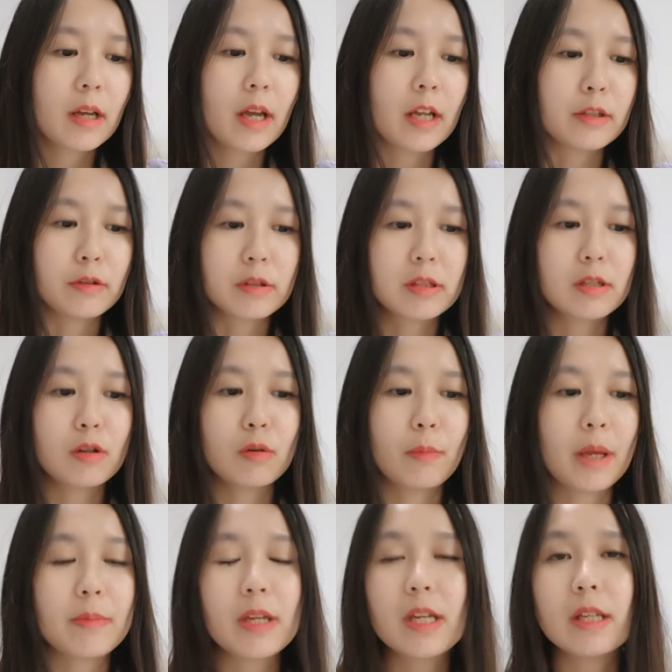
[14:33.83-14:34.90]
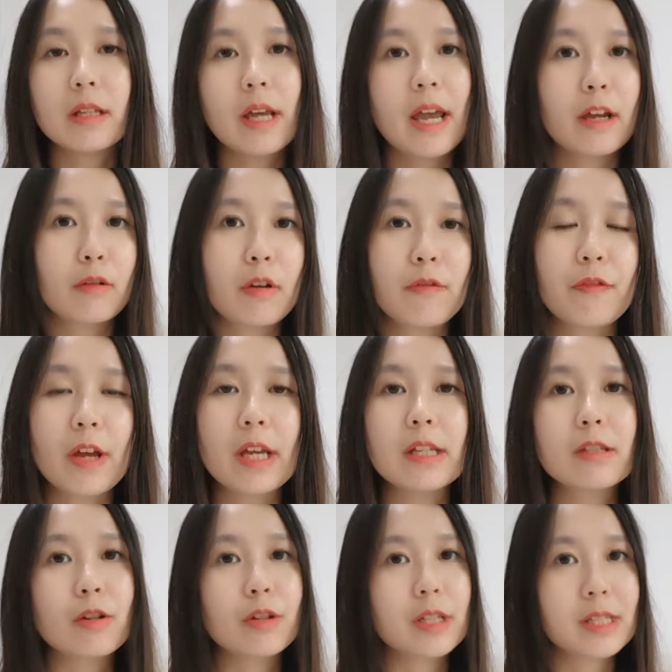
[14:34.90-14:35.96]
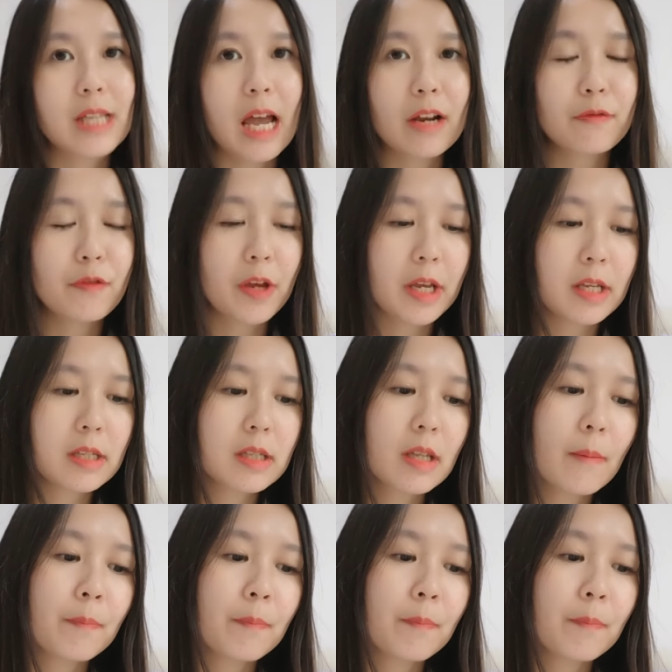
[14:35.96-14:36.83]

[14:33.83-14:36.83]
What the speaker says: you're still maybe in the angry phase or the sad phase.